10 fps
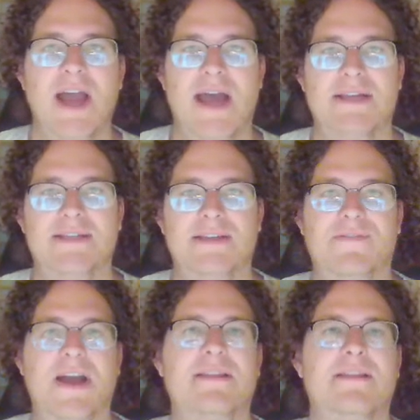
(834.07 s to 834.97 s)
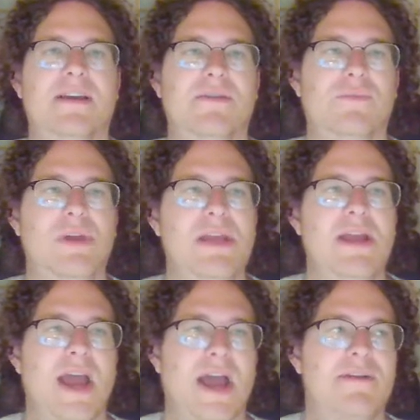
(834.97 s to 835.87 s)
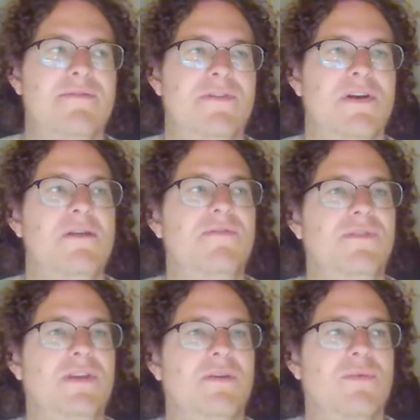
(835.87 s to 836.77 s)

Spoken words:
as the fact that we have very few,